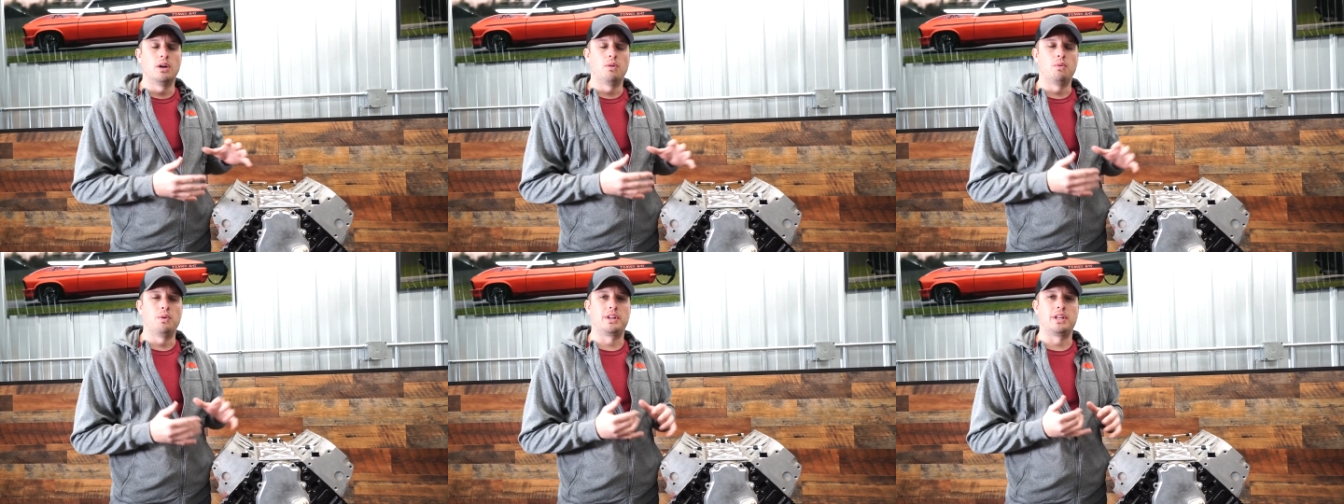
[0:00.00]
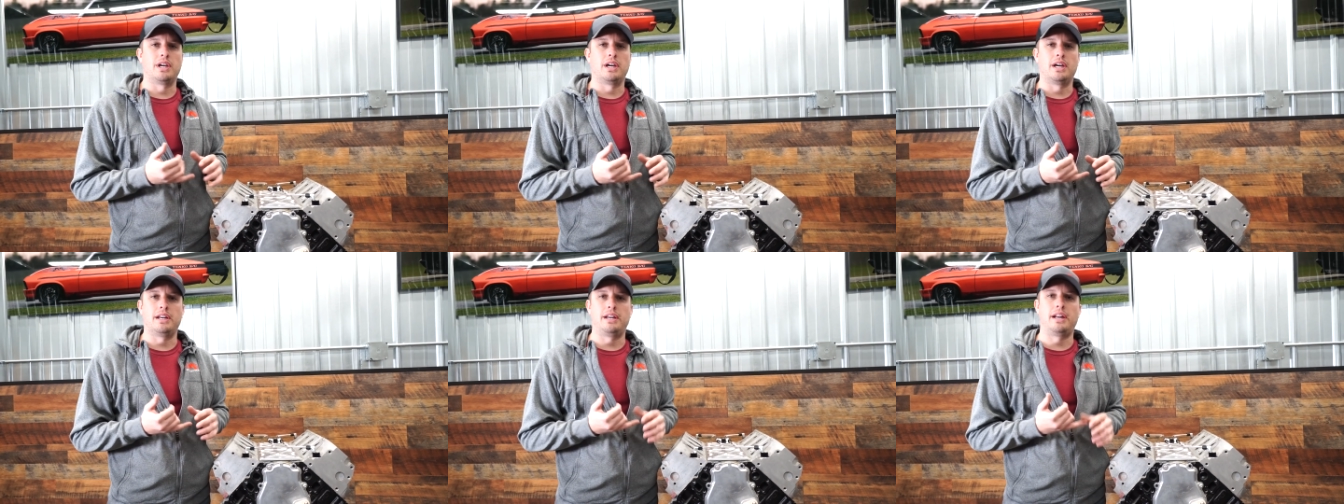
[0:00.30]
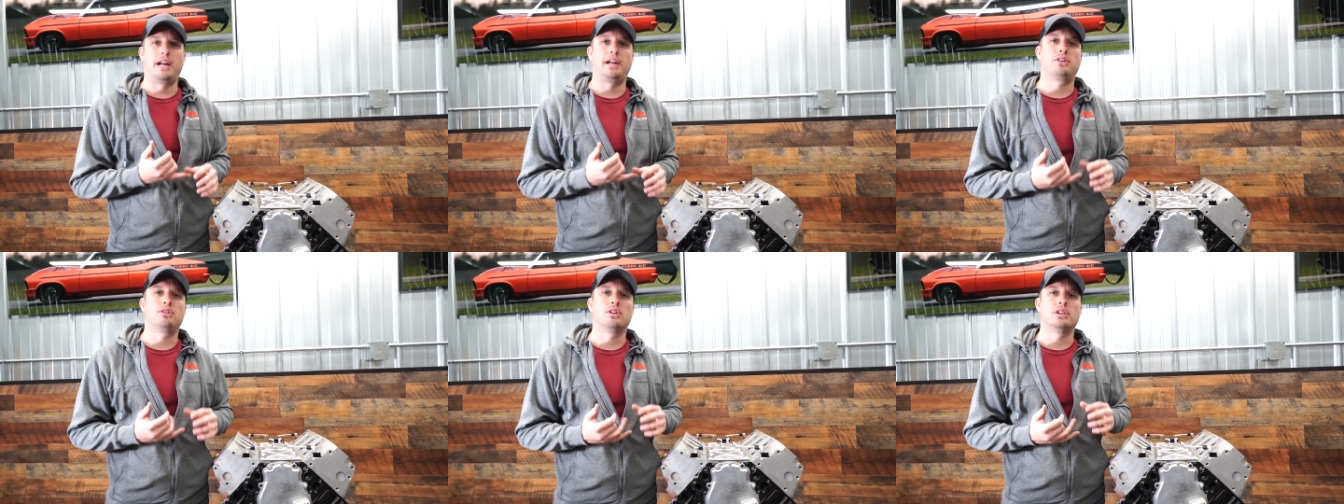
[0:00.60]
with a
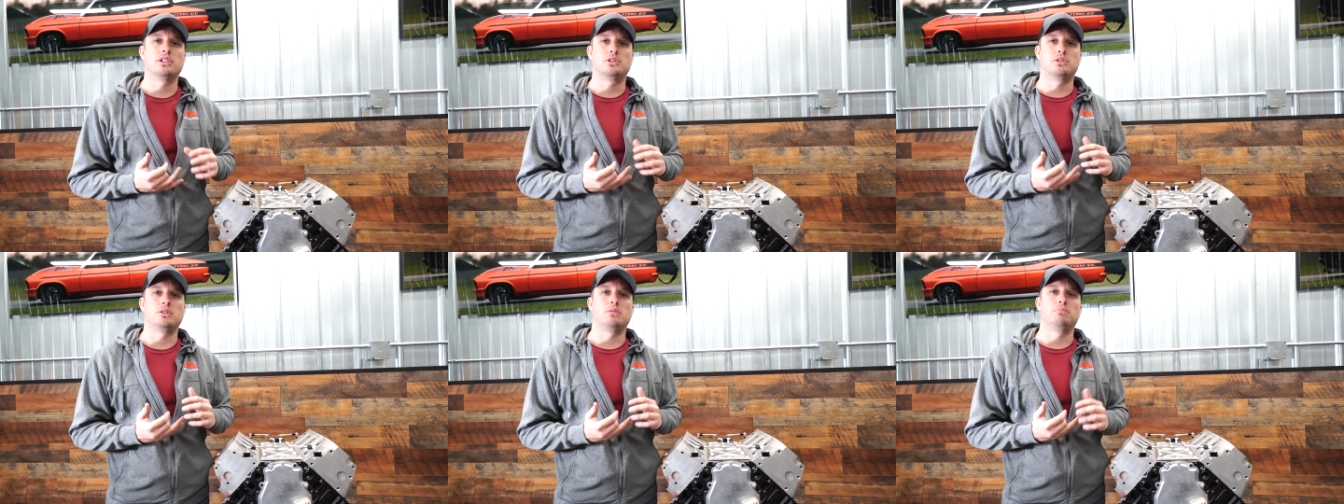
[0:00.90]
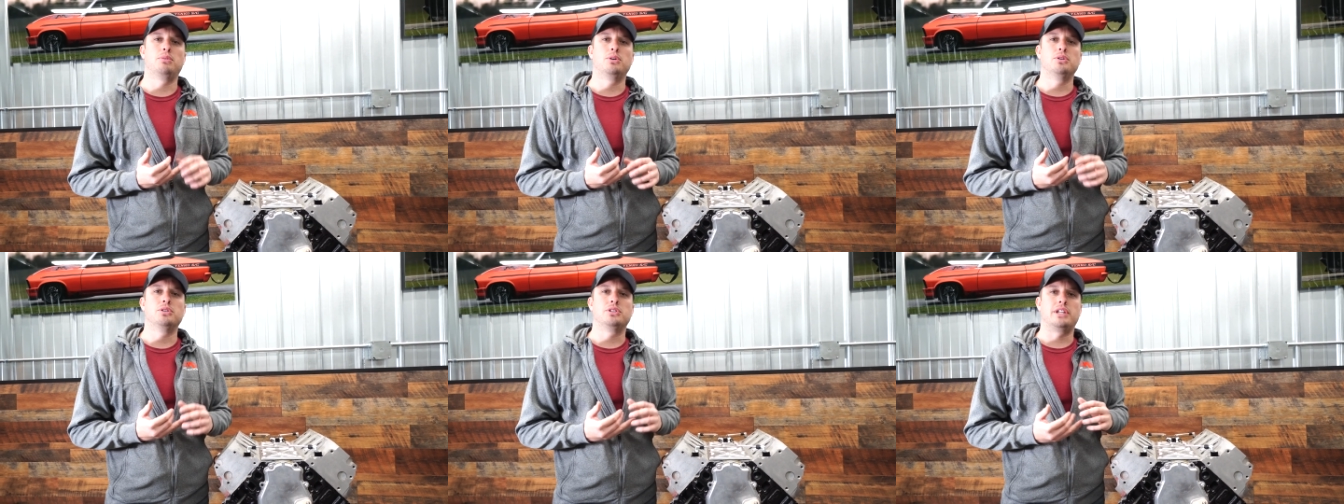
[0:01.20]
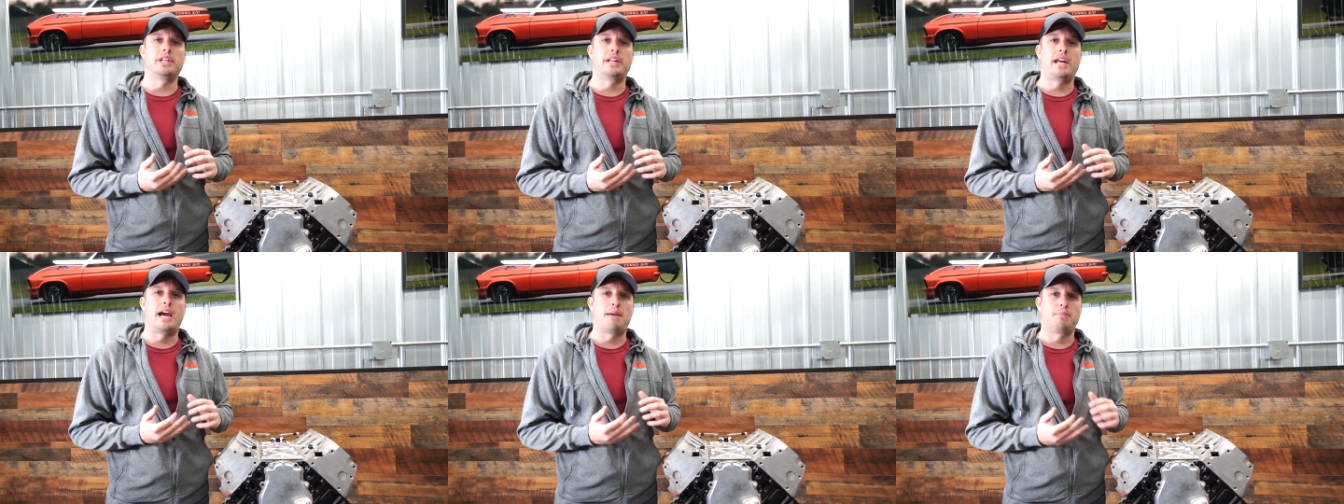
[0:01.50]
nitrous or
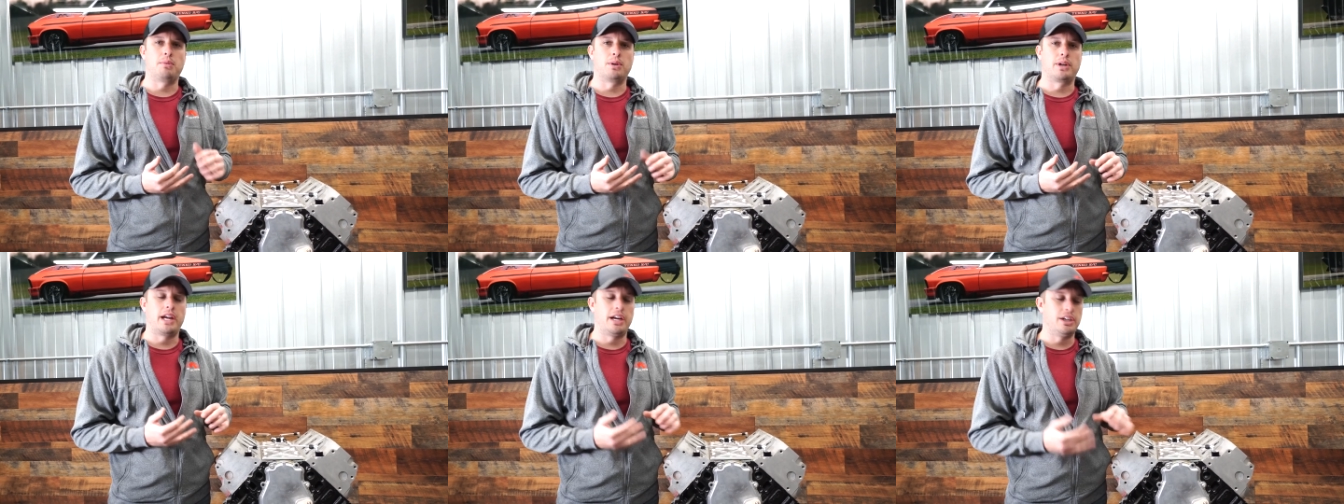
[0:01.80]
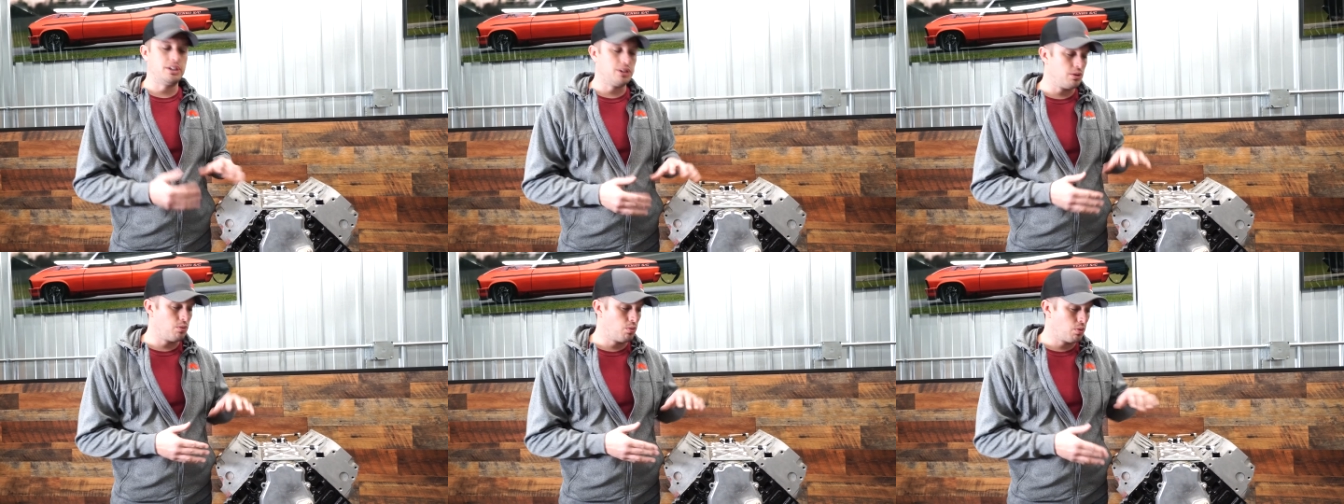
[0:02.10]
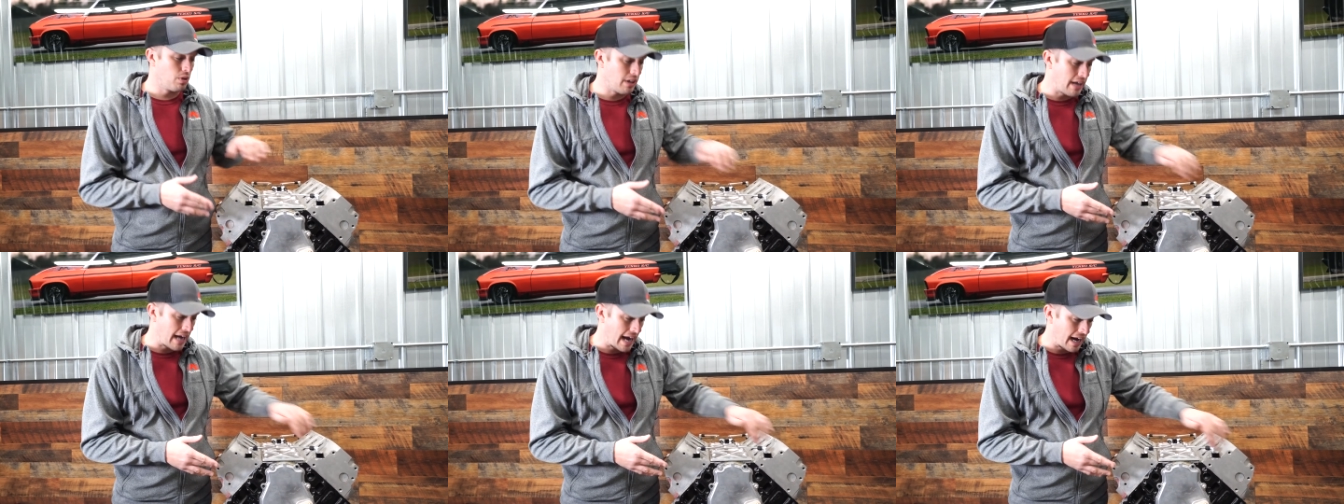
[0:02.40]
boosted application,
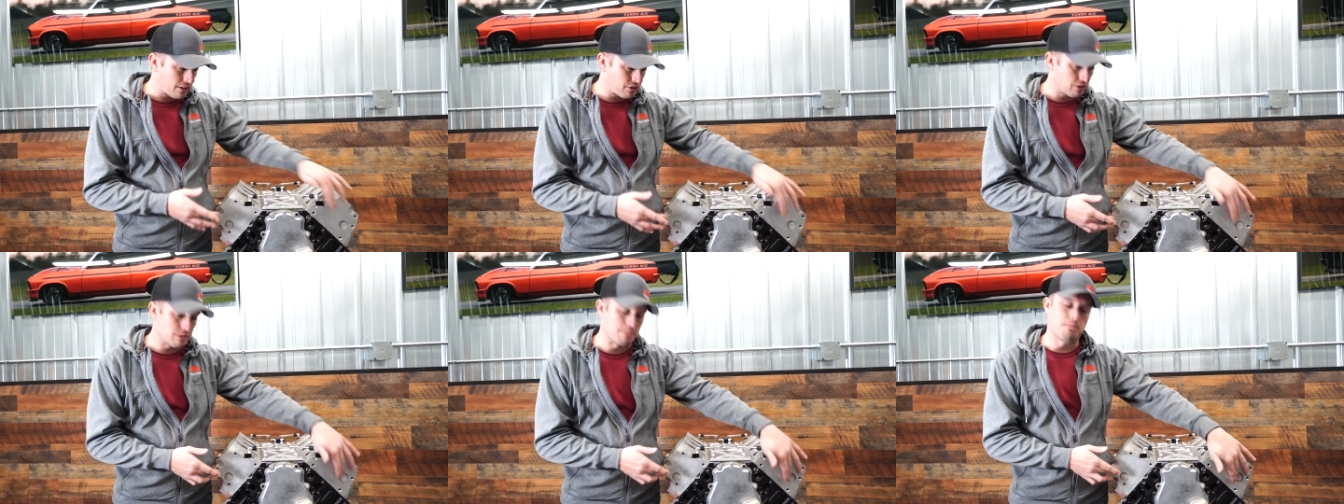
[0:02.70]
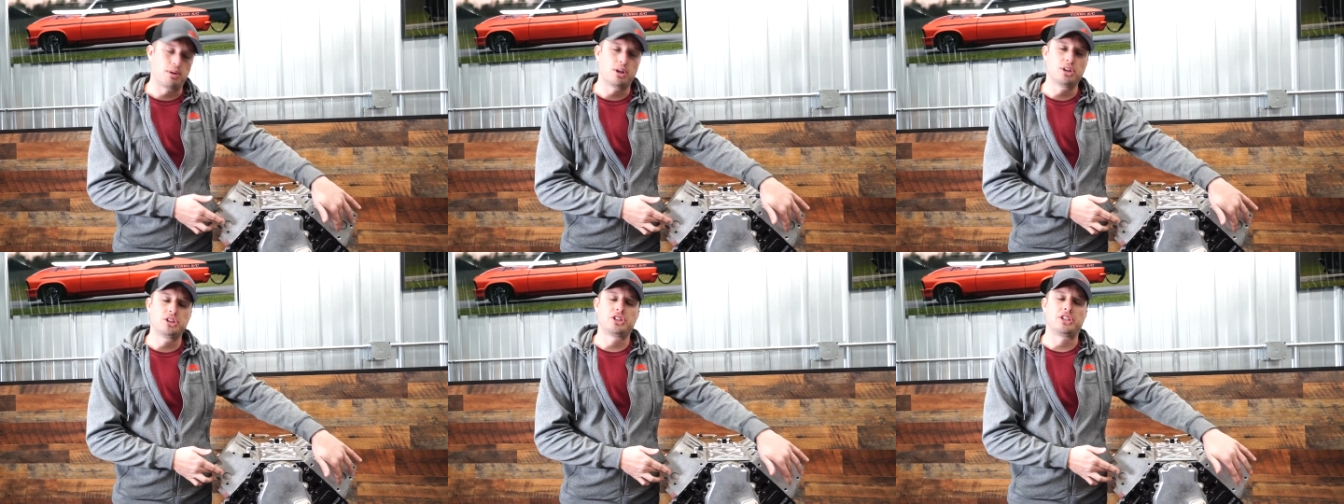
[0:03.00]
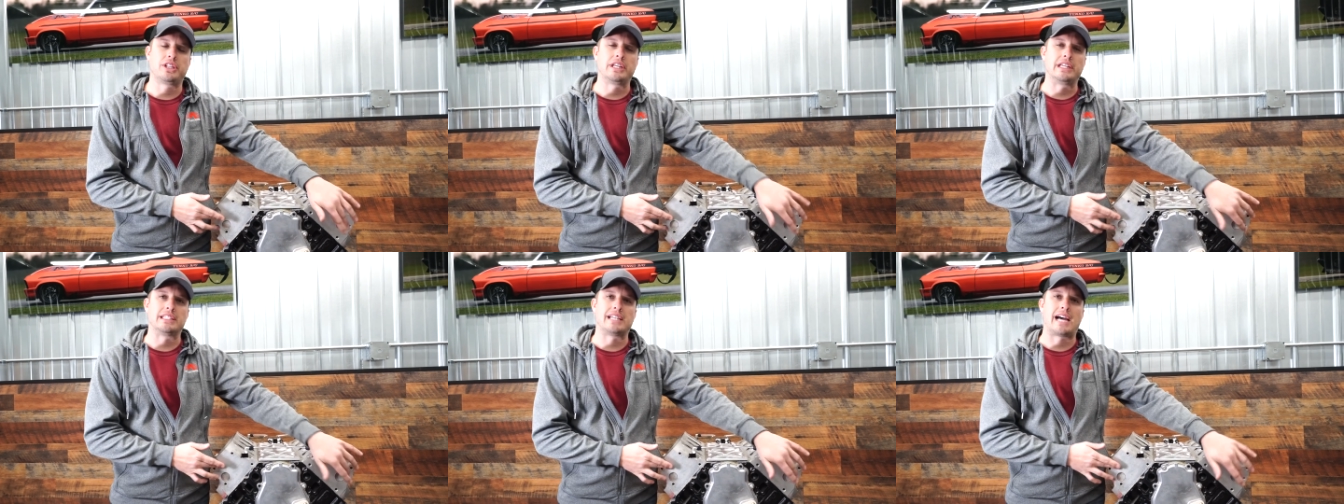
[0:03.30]
will actually push
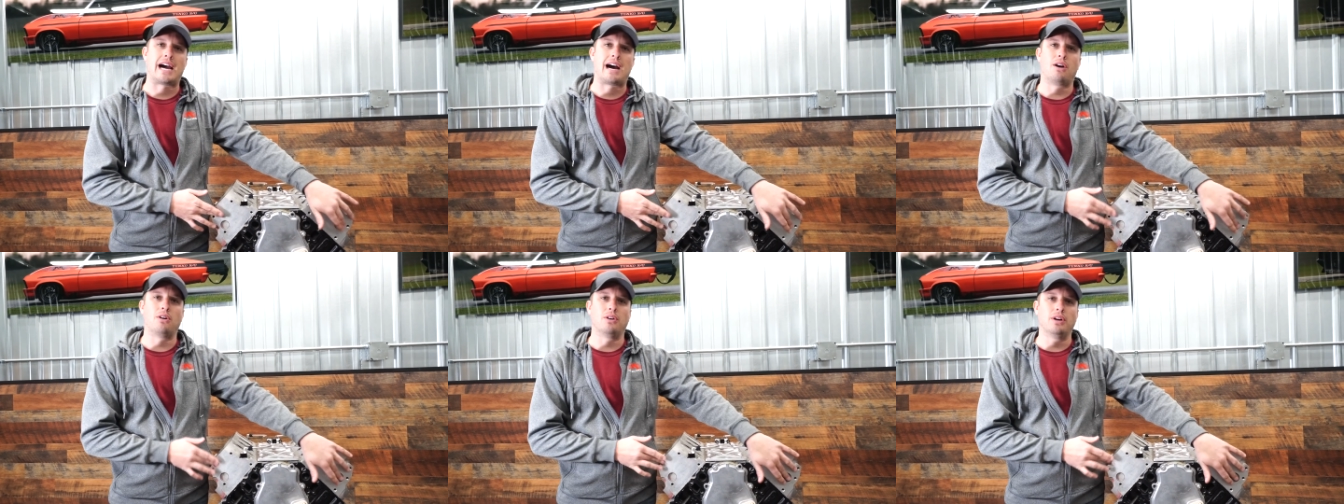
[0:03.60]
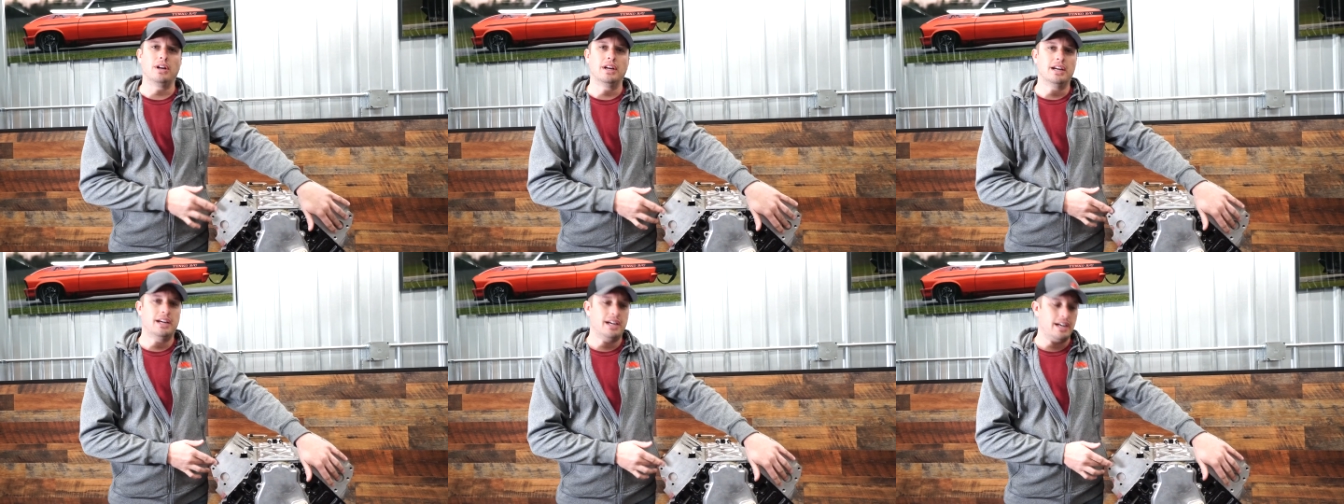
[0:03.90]
these out.